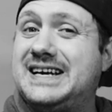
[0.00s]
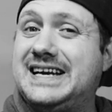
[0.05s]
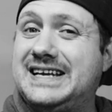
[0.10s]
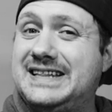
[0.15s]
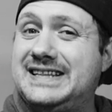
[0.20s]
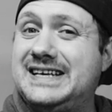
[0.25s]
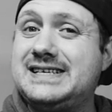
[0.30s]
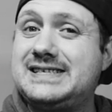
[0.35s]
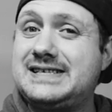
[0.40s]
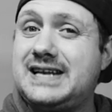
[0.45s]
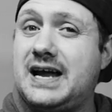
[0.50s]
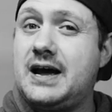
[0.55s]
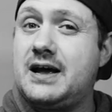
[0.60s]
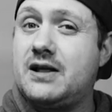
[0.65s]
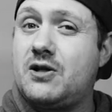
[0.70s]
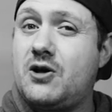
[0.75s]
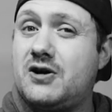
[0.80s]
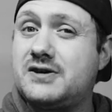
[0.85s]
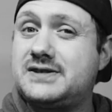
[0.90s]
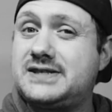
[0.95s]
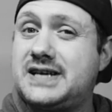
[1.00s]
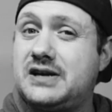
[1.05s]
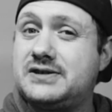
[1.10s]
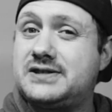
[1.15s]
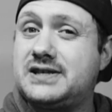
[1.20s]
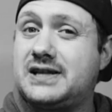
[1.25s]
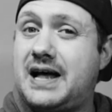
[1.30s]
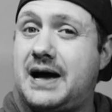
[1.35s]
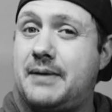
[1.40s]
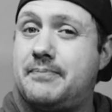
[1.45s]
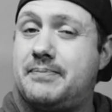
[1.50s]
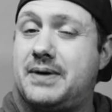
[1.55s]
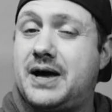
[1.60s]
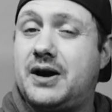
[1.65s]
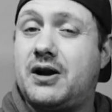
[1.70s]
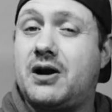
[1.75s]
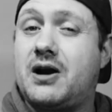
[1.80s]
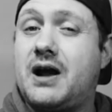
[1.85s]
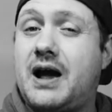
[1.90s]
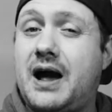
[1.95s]
And this dialogue sounds a lot
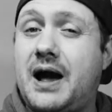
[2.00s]
better.